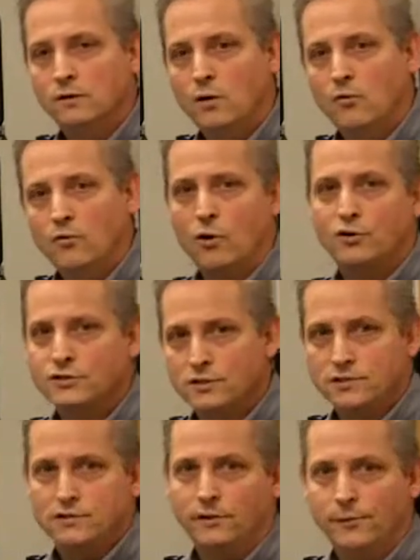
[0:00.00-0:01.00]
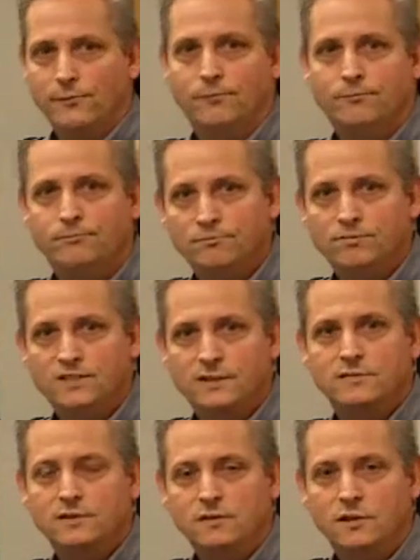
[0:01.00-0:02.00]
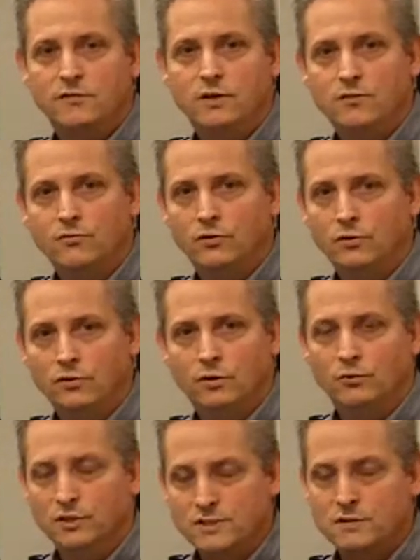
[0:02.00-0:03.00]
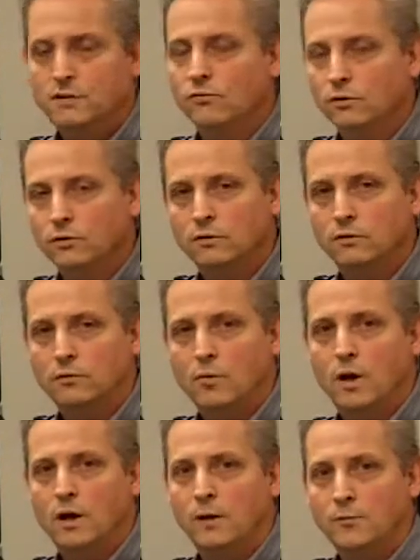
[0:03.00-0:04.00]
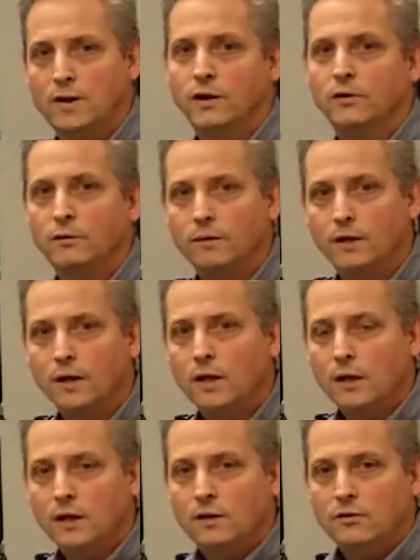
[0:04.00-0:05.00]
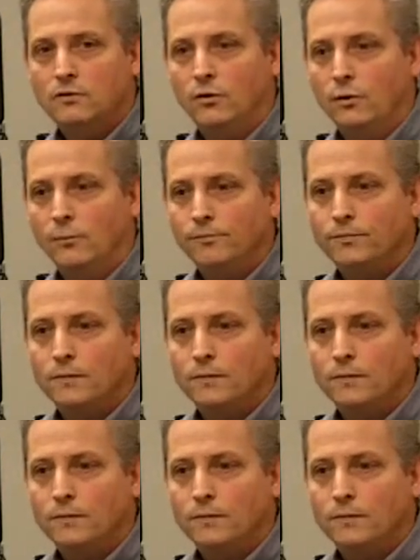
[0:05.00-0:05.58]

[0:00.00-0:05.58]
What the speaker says: overall system sensitivity for your receiver better. So,